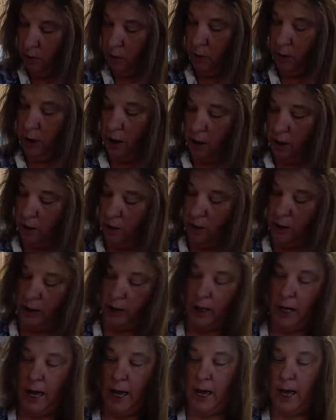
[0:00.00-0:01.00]
we are going
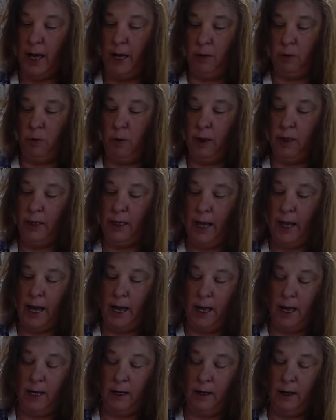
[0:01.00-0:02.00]
to add 1
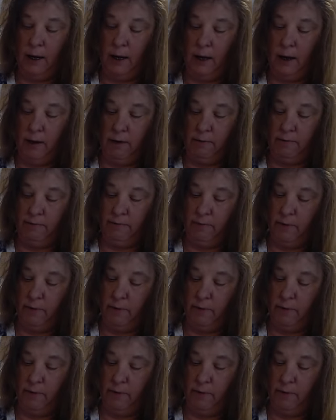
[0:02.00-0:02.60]
can of,